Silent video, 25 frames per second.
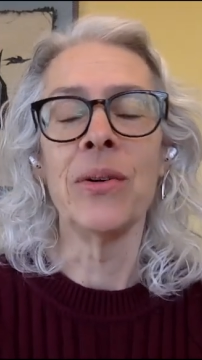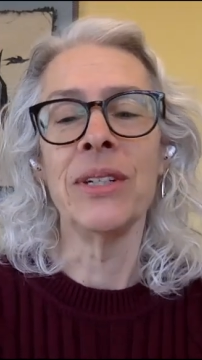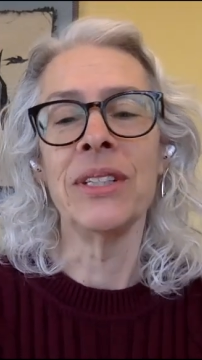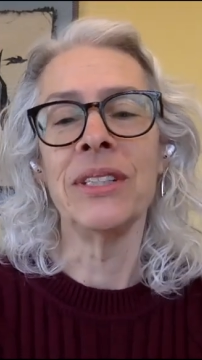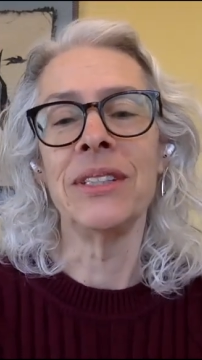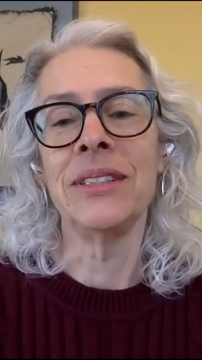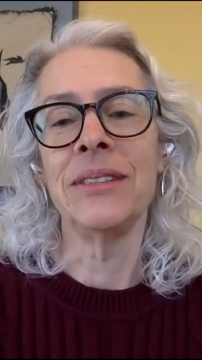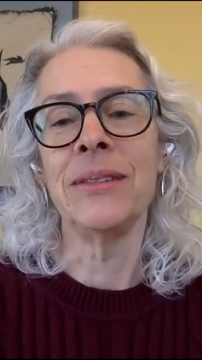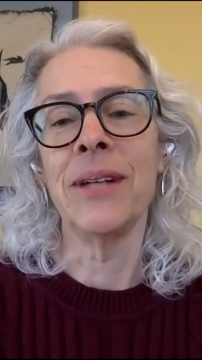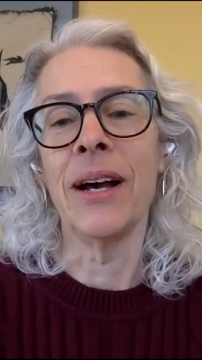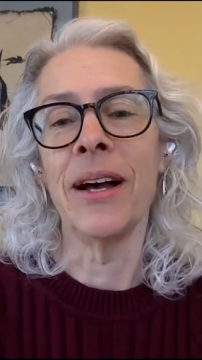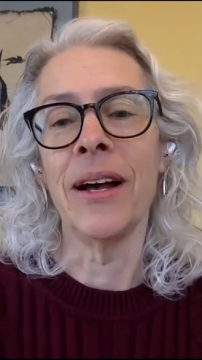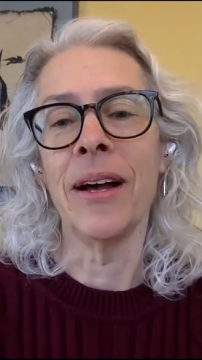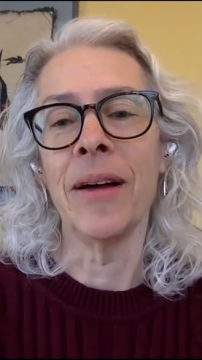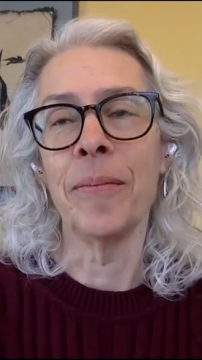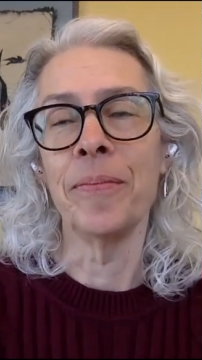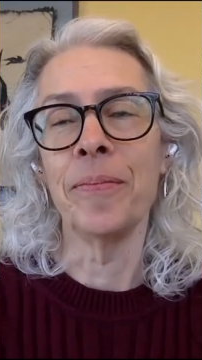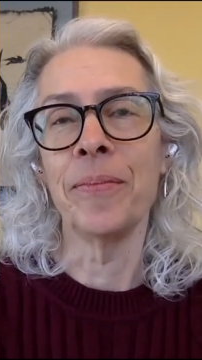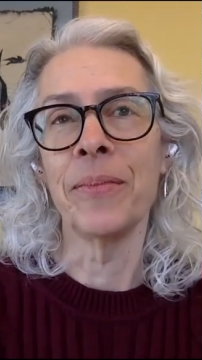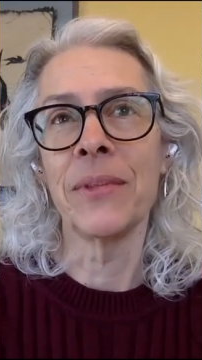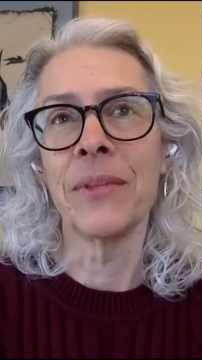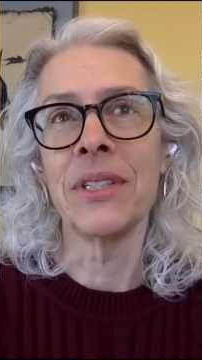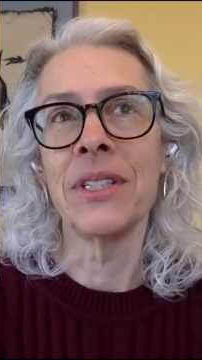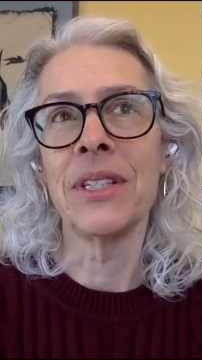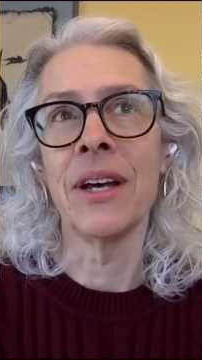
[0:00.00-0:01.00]
who has
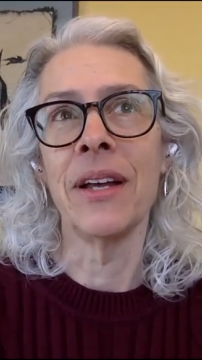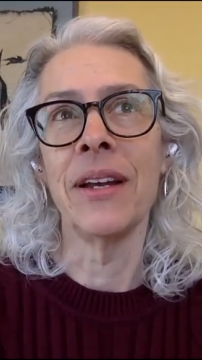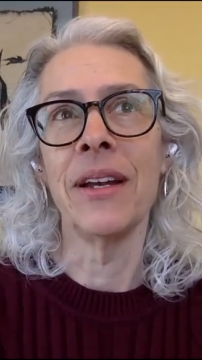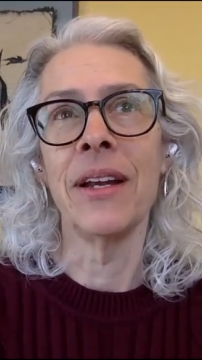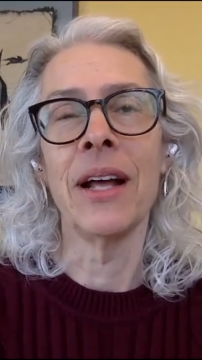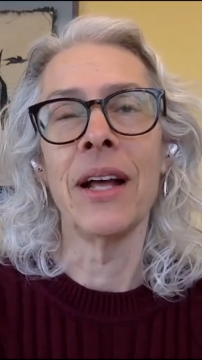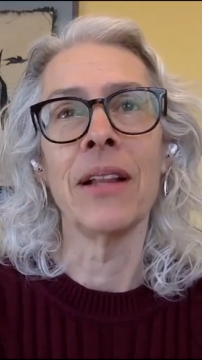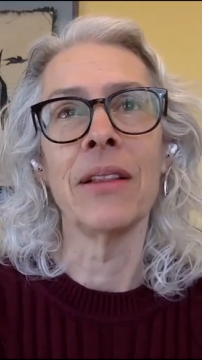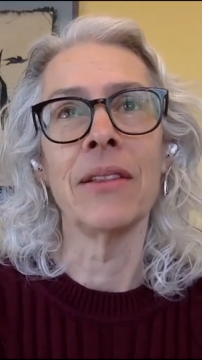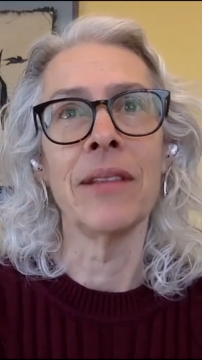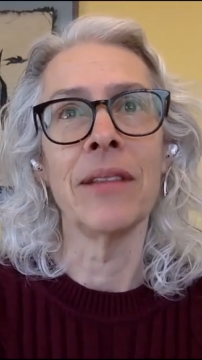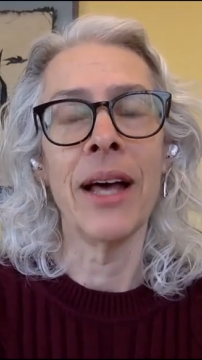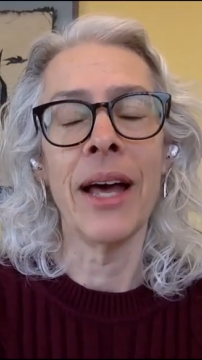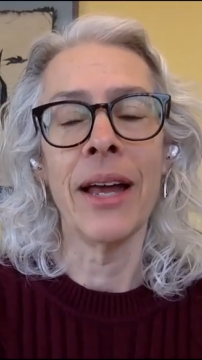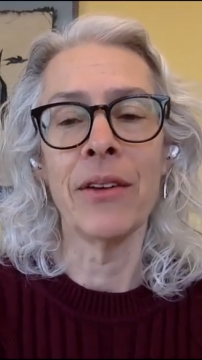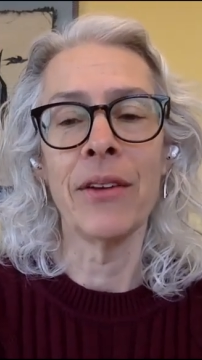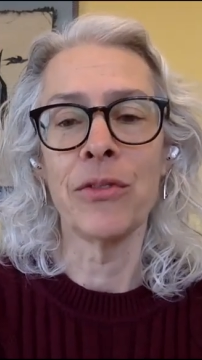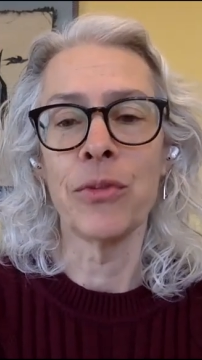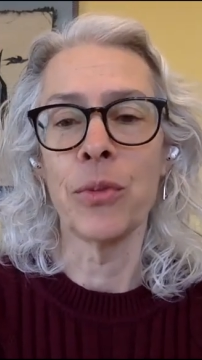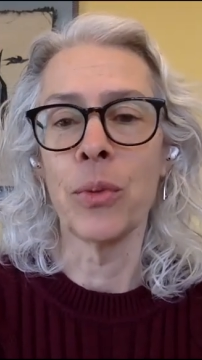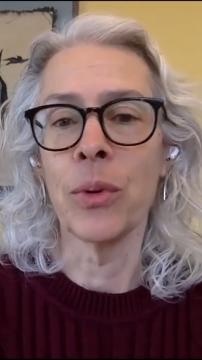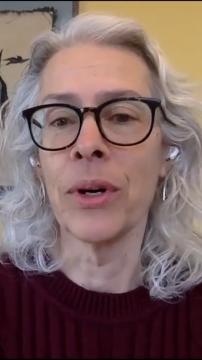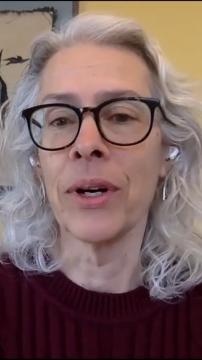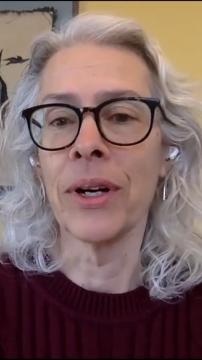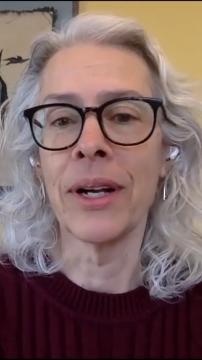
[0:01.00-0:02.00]
um, done a
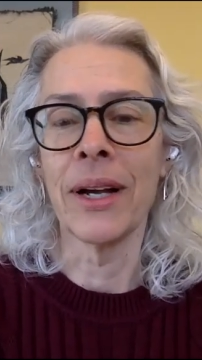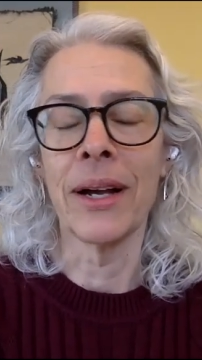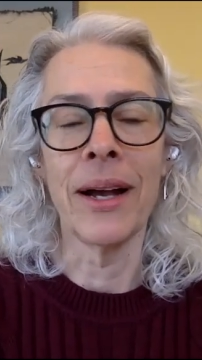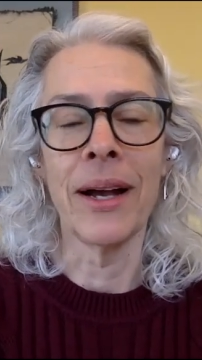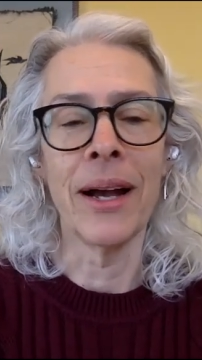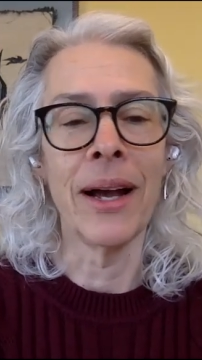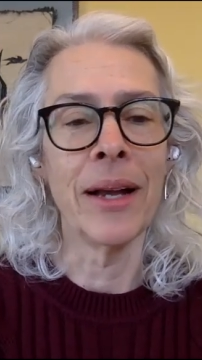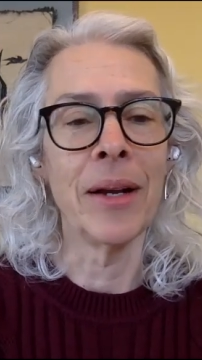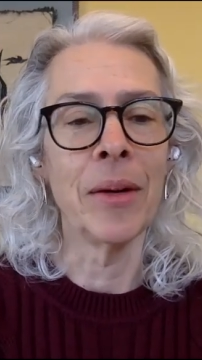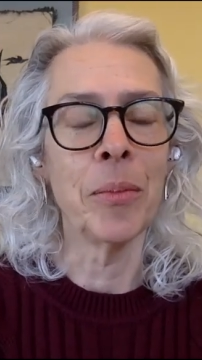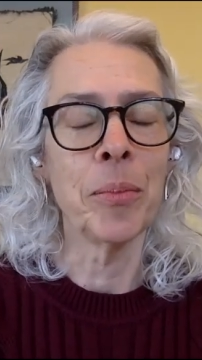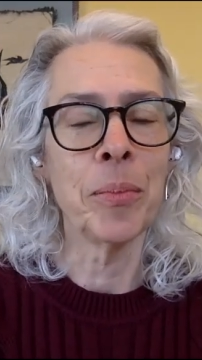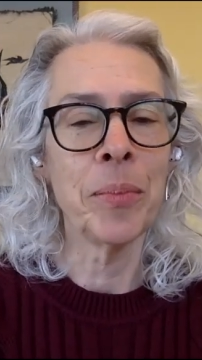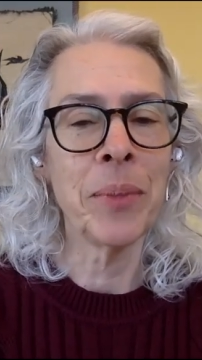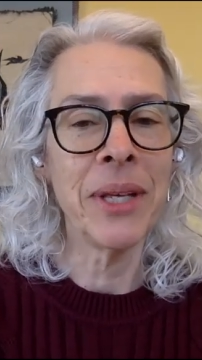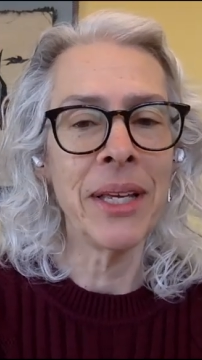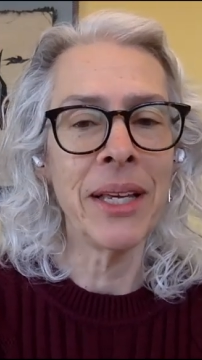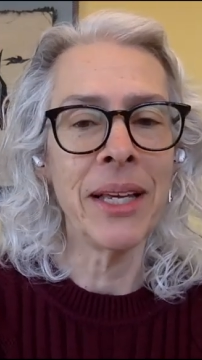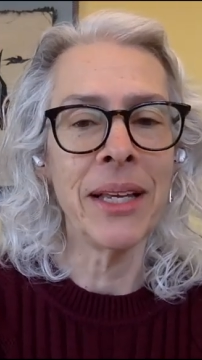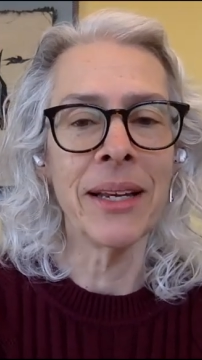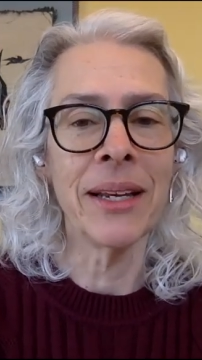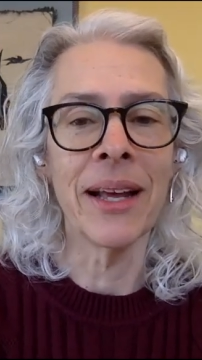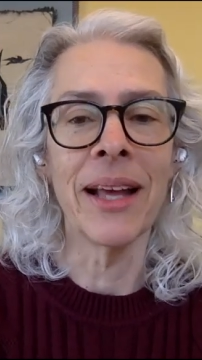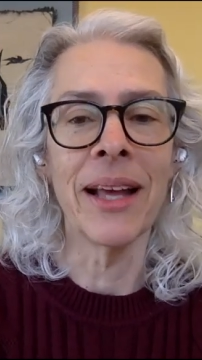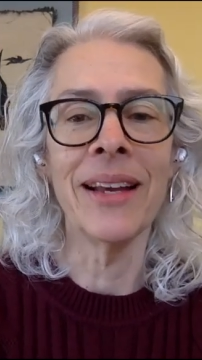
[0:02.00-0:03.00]
lot of work on
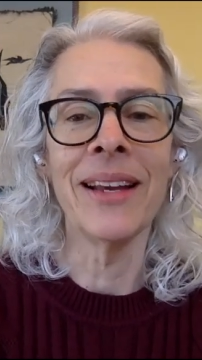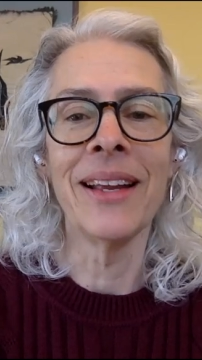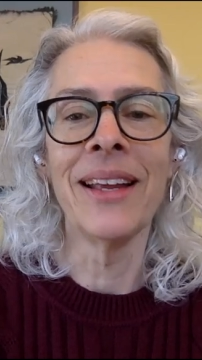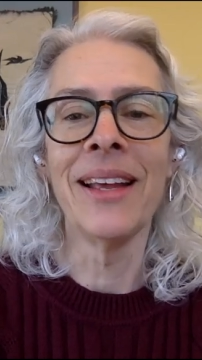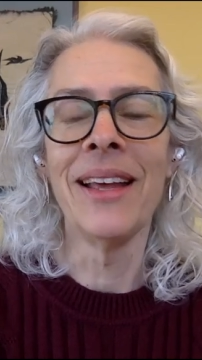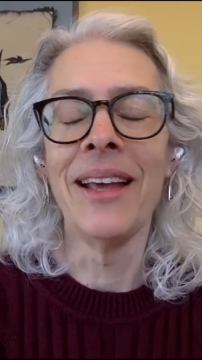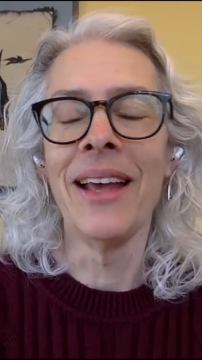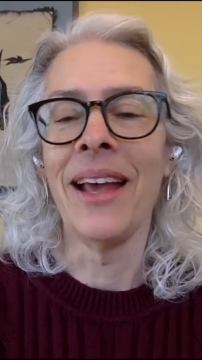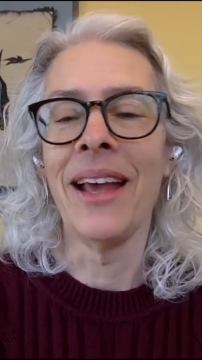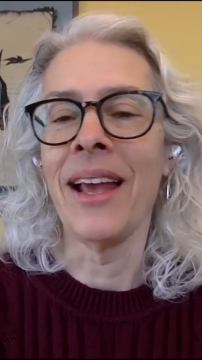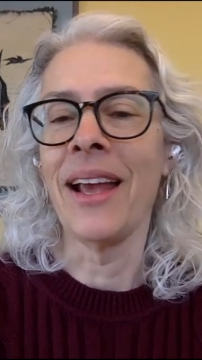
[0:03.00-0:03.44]
peanut